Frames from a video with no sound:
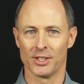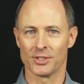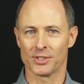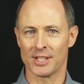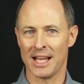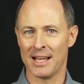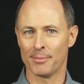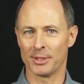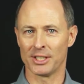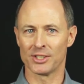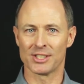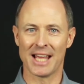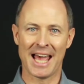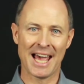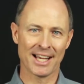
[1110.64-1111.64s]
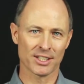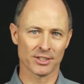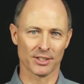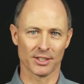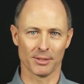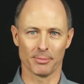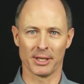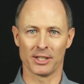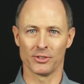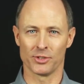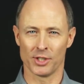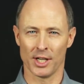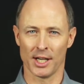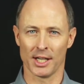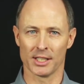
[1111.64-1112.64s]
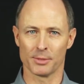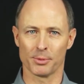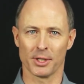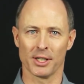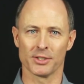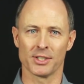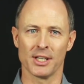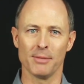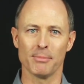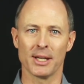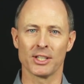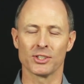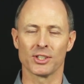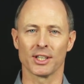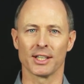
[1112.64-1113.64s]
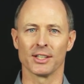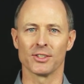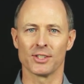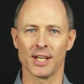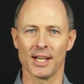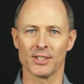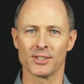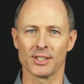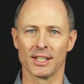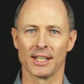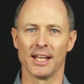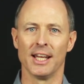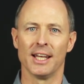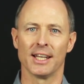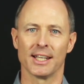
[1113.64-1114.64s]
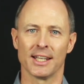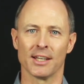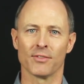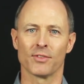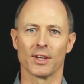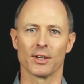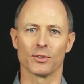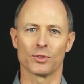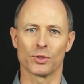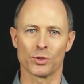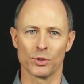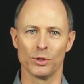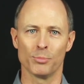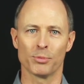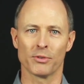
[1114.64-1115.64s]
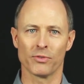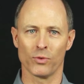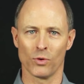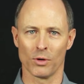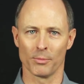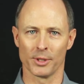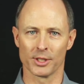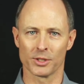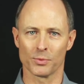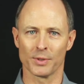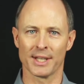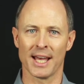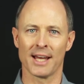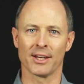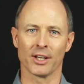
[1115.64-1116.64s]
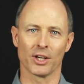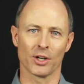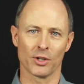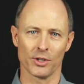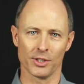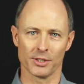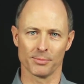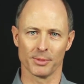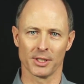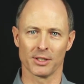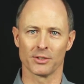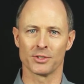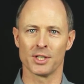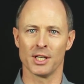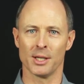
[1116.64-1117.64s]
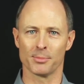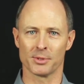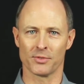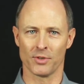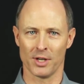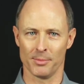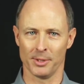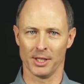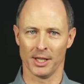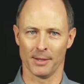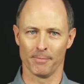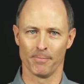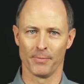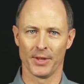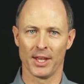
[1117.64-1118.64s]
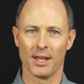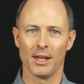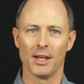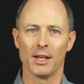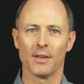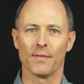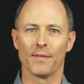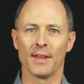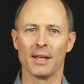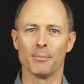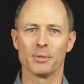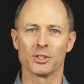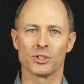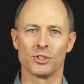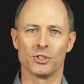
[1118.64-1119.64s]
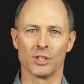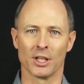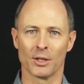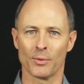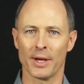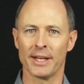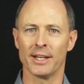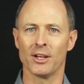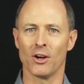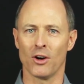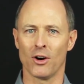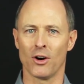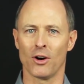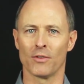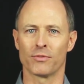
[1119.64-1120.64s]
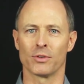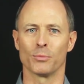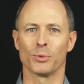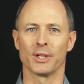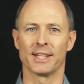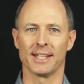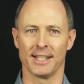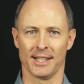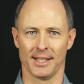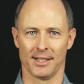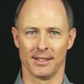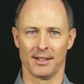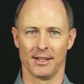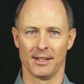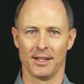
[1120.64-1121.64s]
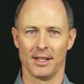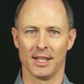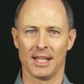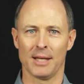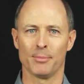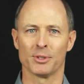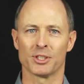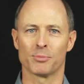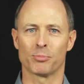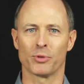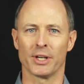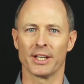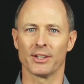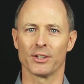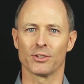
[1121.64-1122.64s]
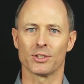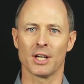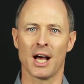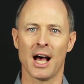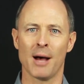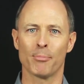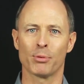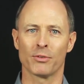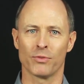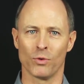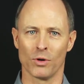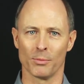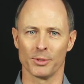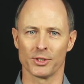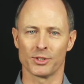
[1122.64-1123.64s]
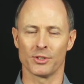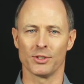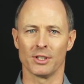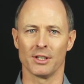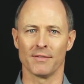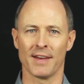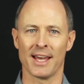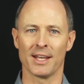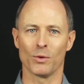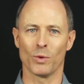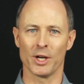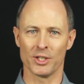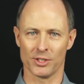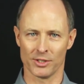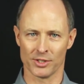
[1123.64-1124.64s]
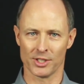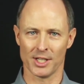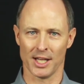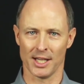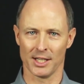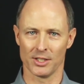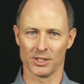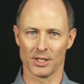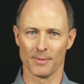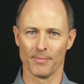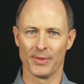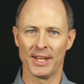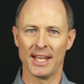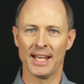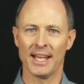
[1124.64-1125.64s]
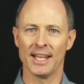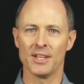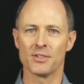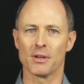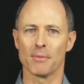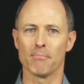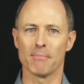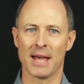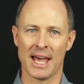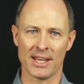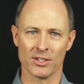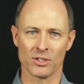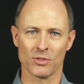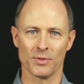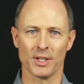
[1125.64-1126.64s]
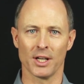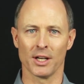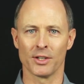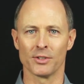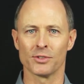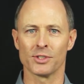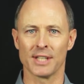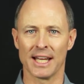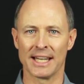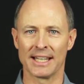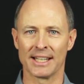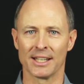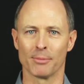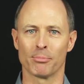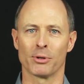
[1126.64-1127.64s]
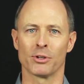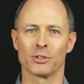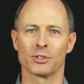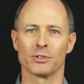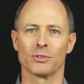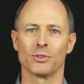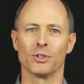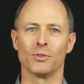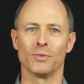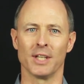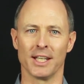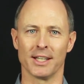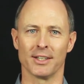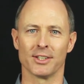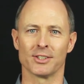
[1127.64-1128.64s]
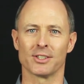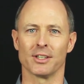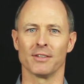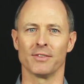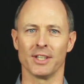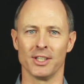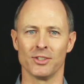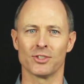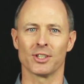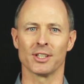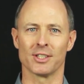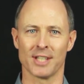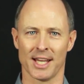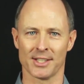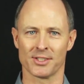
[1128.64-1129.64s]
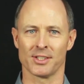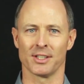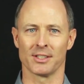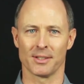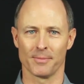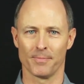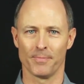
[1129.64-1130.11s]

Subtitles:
Simon is actually the better judge because he makes the contestant give their true performance without encouragement or tips from him. They must generate it all from within. They must bring their top performance to the evaluation stage. He's a master at understanding the personal uniqueness of each contestant.